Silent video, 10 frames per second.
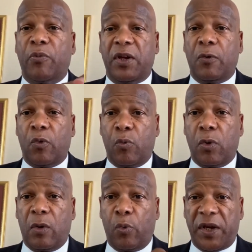
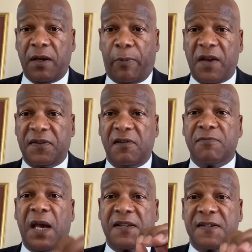win the presidency
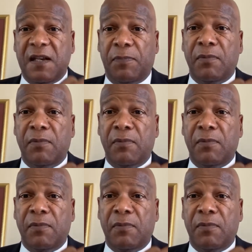by a simple